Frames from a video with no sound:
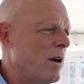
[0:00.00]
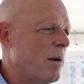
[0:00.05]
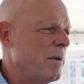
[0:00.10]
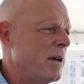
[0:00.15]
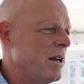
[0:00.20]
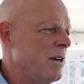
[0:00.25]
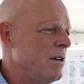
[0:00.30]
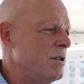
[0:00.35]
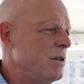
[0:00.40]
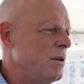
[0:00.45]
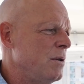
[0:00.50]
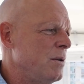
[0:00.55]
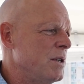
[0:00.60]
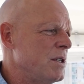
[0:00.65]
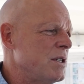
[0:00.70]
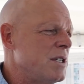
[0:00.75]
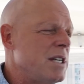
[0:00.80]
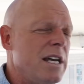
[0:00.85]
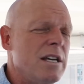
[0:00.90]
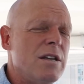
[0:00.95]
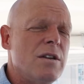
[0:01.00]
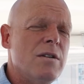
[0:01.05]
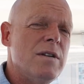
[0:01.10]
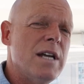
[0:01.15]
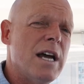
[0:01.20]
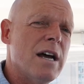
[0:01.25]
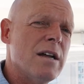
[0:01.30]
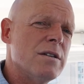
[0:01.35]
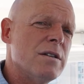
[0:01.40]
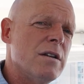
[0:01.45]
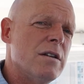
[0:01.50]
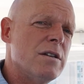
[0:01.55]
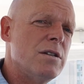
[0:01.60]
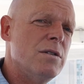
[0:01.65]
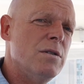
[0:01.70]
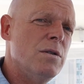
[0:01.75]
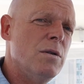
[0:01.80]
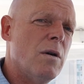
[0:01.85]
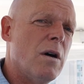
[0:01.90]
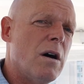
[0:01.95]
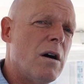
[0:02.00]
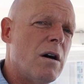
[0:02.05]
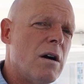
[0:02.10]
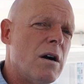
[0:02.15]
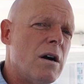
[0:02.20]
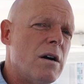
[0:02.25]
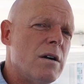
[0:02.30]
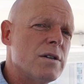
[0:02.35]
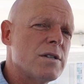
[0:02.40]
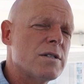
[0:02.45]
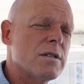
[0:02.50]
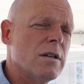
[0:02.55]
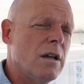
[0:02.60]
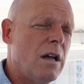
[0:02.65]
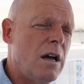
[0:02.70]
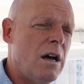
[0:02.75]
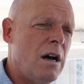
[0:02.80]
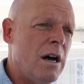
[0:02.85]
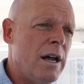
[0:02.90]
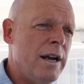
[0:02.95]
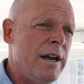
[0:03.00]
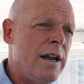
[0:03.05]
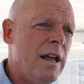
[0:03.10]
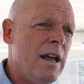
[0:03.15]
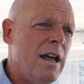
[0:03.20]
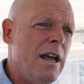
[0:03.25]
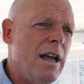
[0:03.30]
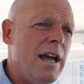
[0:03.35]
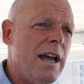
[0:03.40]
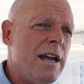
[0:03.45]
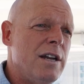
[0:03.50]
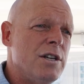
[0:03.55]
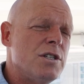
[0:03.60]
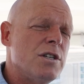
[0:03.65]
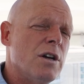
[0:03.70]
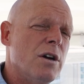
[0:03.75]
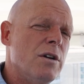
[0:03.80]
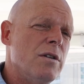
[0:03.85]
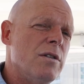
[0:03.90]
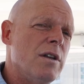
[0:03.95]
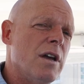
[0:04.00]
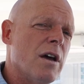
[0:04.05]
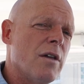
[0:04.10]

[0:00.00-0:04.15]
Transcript: I'm going to do is take you down to our salon and show you the